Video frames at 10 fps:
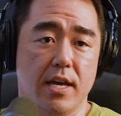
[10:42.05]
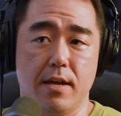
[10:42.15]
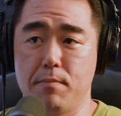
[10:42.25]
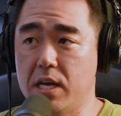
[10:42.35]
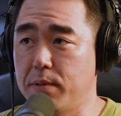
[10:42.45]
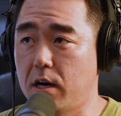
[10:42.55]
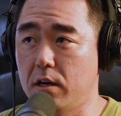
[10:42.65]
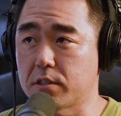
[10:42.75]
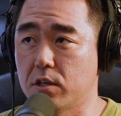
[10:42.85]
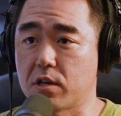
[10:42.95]
It may be
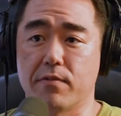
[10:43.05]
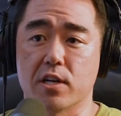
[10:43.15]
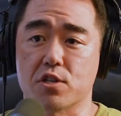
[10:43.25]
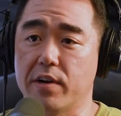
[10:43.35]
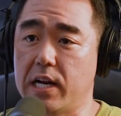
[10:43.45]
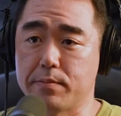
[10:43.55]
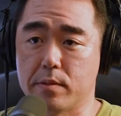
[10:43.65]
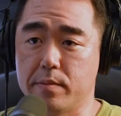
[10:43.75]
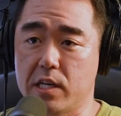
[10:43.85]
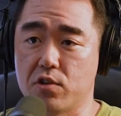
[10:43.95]
also conversion rate
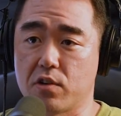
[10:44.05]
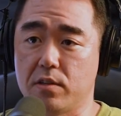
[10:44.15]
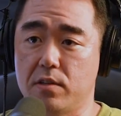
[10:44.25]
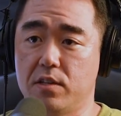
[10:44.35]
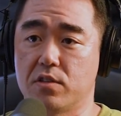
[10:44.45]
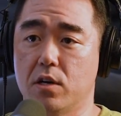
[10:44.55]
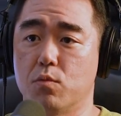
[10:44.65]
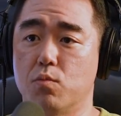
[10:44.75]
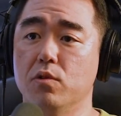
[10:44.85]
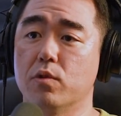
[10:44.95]
optimization. And so,
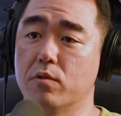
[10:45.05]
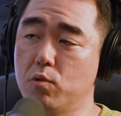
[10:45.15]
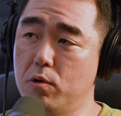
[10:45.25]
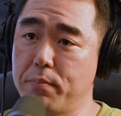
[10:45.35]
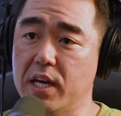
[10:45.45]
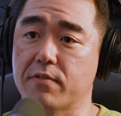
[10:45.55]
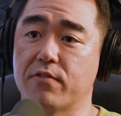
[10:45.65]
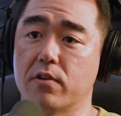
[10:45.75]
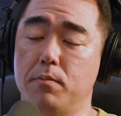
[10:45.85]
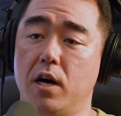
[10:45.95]
really, we'll pick
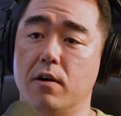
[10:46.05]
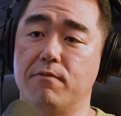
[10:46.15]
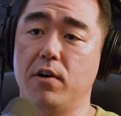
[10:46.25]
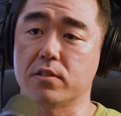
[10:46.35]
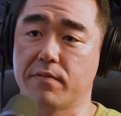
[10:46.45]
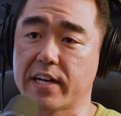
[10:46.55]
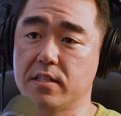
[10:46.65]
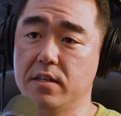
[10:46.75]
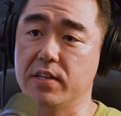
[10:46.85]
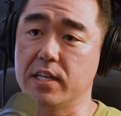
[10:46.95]
from our vault of
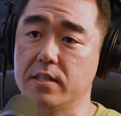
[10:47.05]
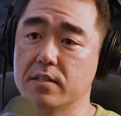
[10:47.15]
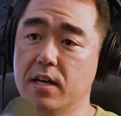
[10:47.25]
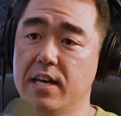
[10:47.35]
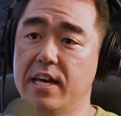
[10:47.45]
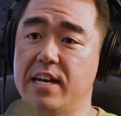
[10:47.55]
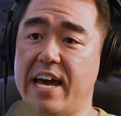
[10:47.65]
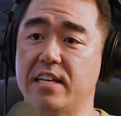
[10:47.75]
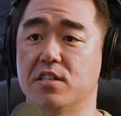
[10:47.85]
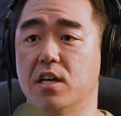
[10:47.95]
activities, and
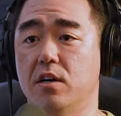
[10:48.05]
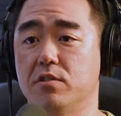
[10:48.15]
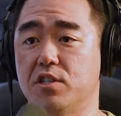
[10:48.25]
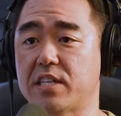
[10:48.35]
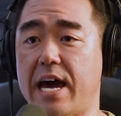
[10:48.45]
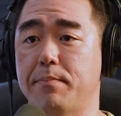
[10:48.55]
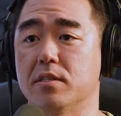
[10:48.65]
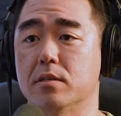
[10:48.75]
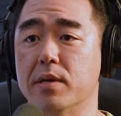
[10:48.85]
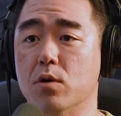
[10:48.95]
SEO just
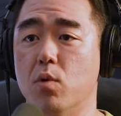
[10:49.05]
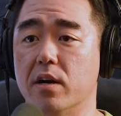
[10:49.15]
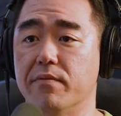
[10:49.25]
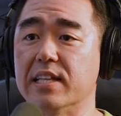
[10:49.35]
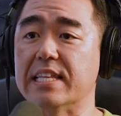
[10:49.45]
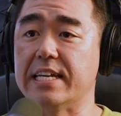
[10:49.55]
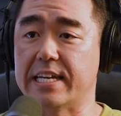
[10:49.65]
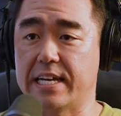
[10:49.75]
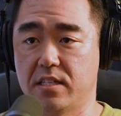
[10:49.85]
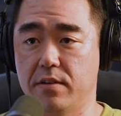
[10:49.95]
happens to be one of the
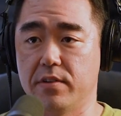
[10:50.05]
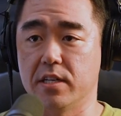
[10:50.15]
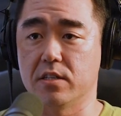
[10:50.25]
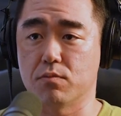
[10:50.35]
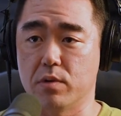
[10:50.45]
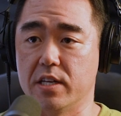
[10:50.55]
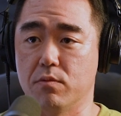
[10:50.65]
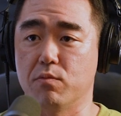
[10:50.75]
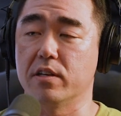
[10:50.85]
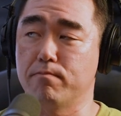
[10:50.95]
leading activities we,
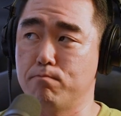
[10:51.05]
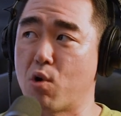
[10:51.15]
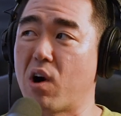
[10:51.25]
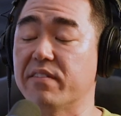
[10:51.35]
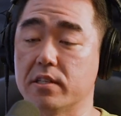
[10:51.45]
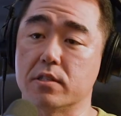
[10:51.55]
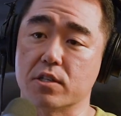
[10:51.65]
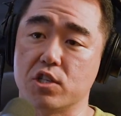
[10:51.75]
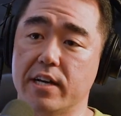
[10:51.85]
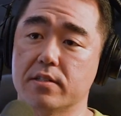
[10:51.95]
we more often
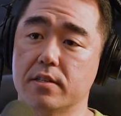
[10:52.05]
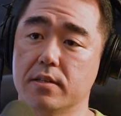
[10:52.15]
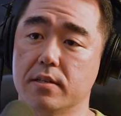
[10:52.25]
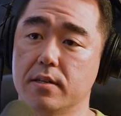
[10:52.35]
suggest.